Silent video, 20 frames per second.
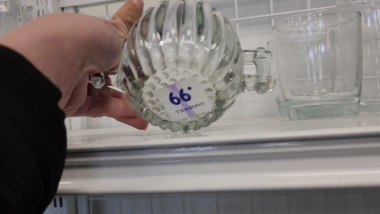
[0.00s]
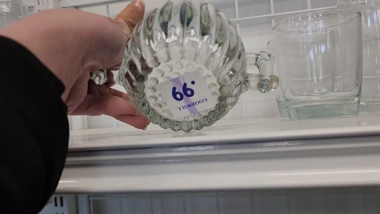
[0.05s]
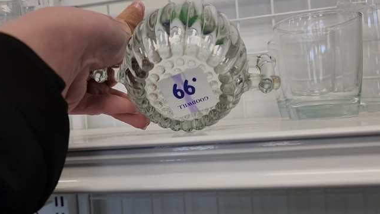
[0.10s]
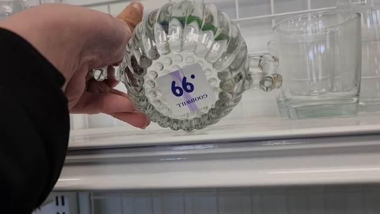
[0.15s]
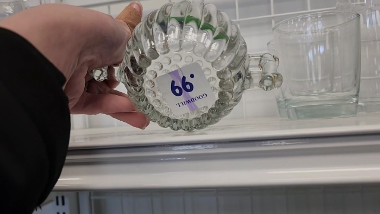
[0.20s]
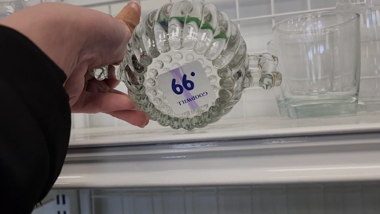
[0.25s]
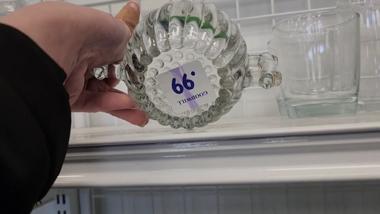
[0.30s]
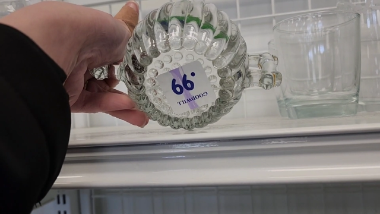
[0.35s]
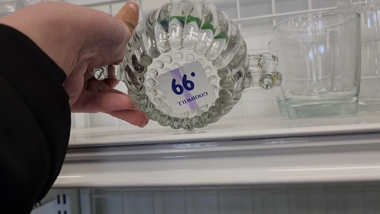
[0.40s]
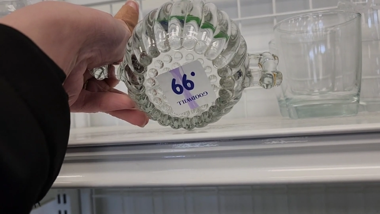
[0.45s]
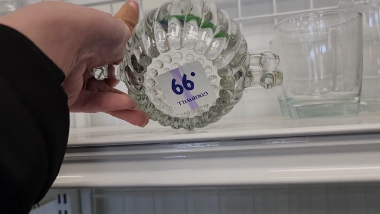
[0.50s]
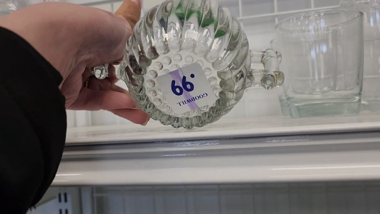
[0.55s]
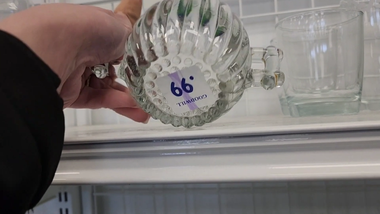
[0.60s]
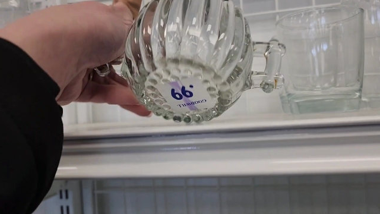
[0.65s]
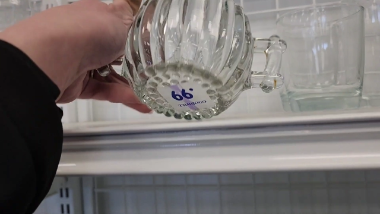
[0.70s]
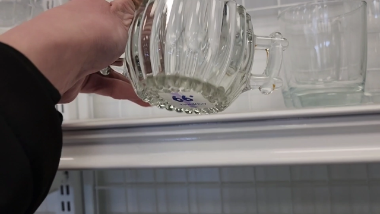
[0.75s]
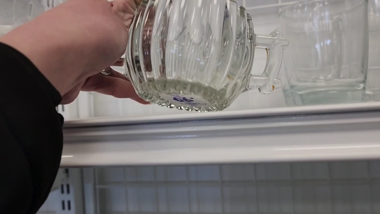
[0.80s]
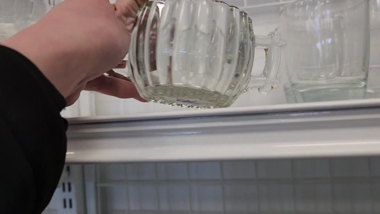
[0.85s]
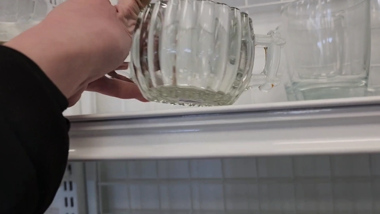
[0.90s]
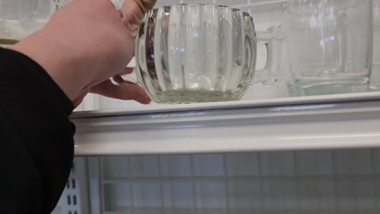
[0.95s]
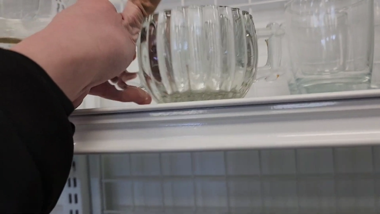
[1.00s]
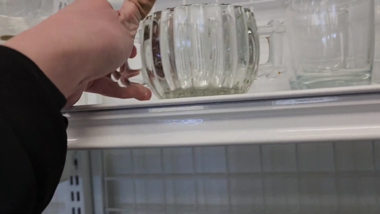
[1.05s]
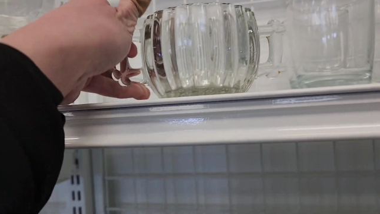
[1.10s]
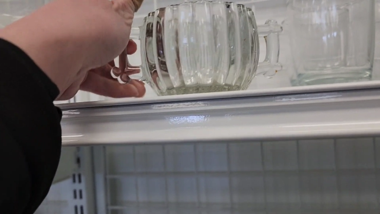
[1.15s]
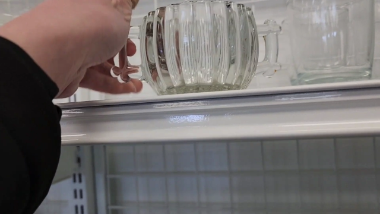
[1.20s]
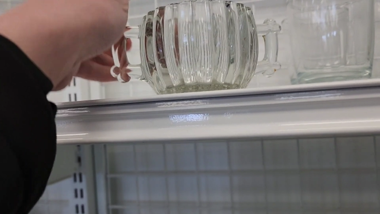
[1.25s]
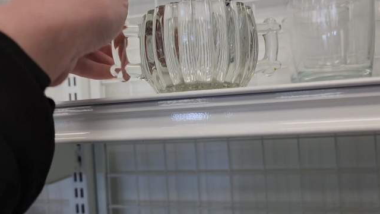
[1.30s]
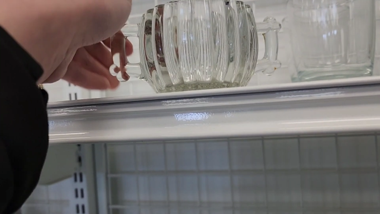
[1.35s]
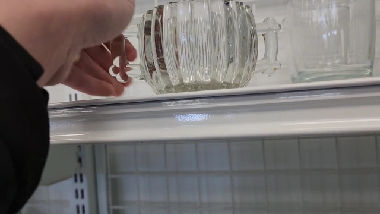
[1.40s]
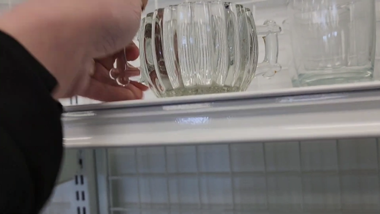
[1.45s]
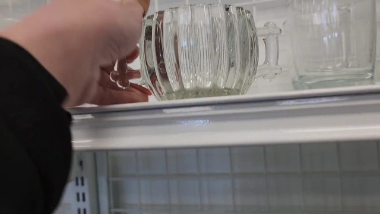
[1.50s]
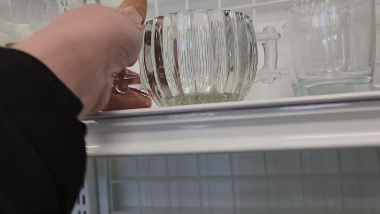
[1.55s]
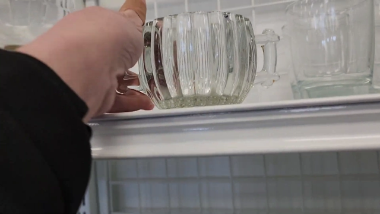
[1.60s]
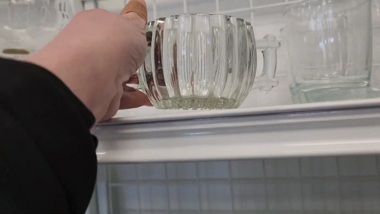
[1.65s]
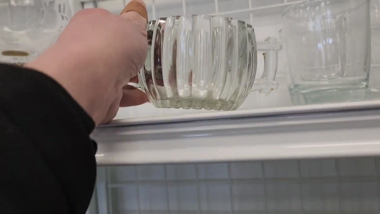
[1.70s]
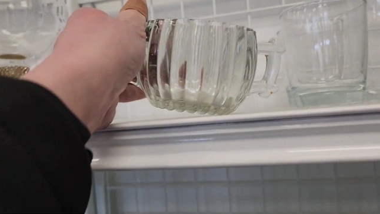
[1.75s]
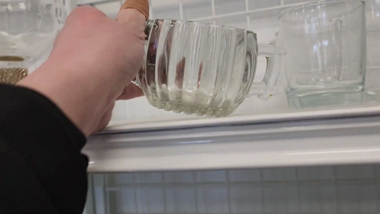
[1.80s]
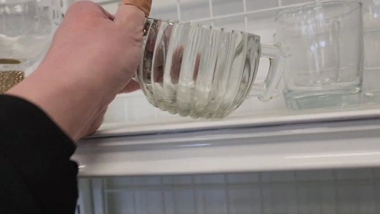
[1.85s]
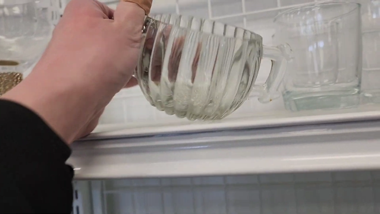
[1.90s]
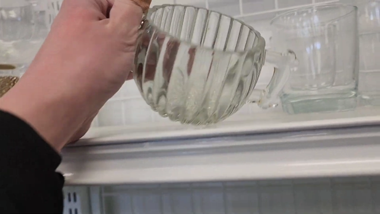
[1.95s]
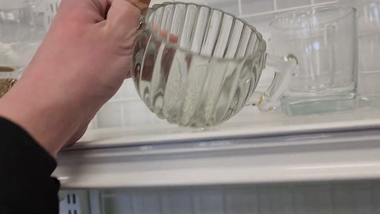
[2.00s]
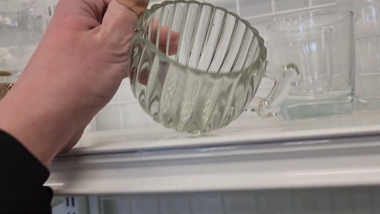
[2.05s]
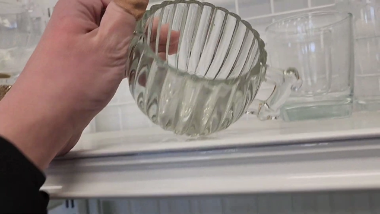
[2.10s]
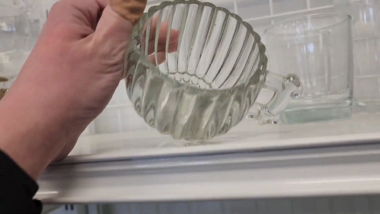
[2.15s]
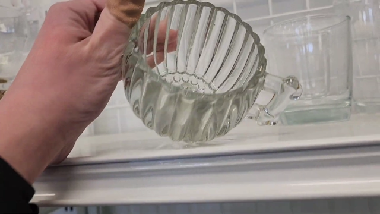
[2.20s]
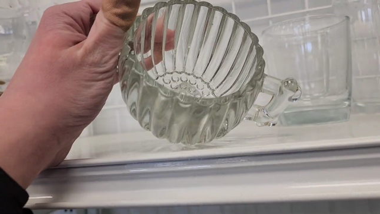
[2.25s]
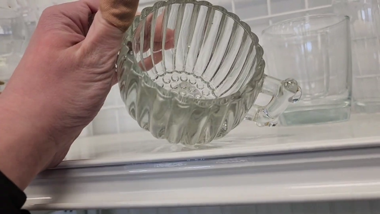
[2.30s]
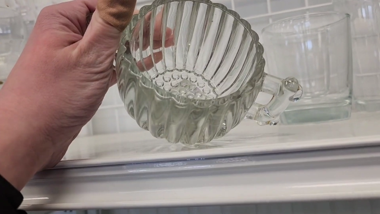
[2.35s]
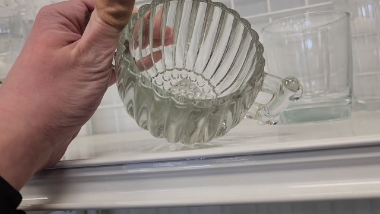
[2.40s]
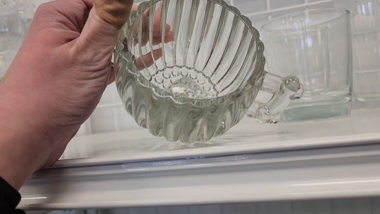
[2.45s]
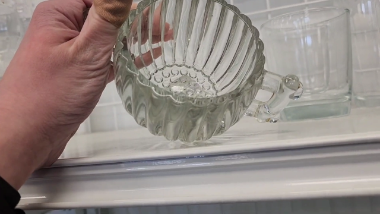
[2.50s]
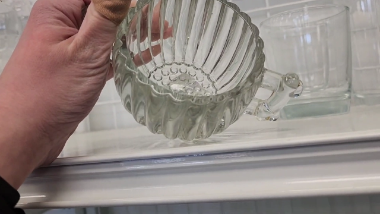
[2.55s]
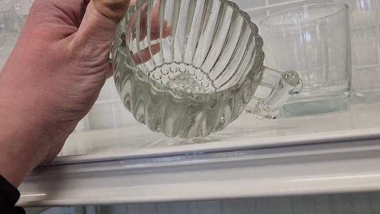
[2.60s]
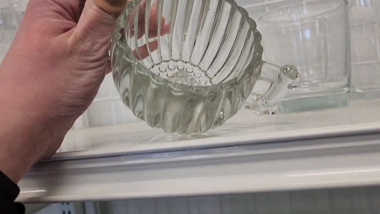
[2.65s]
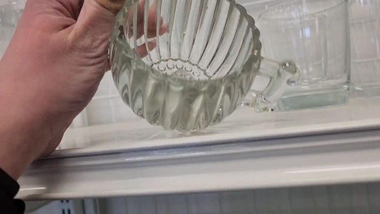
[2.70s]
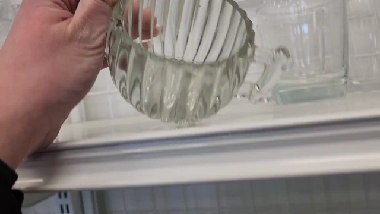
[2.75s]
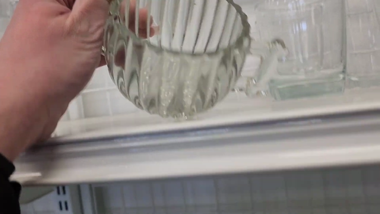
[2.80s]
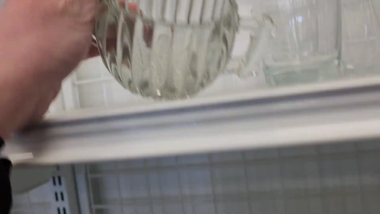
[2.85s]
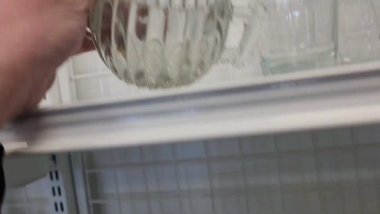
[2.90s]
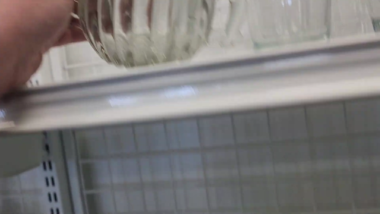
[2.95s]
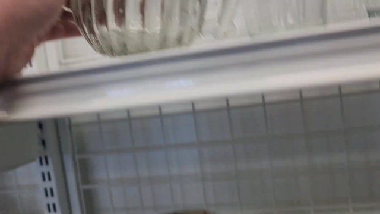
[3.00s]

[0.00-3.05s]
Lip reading: [unreadable: no face in view]